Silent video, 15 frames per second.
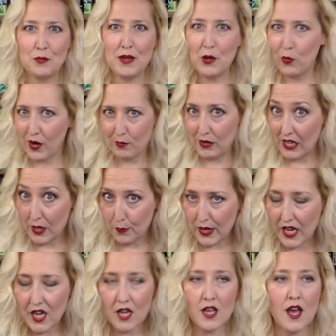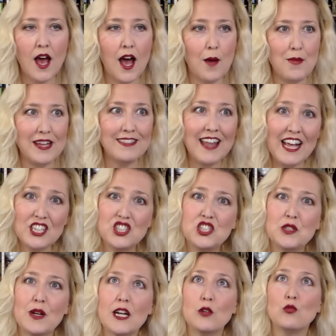be what I'm gonna be. And last
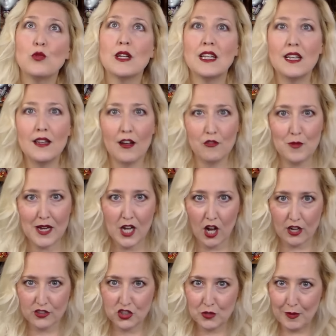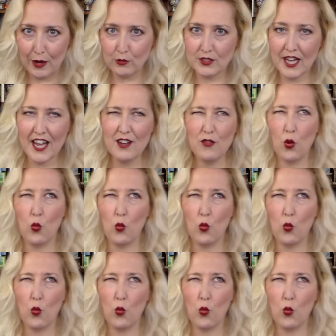year I really loved my costume. I was kind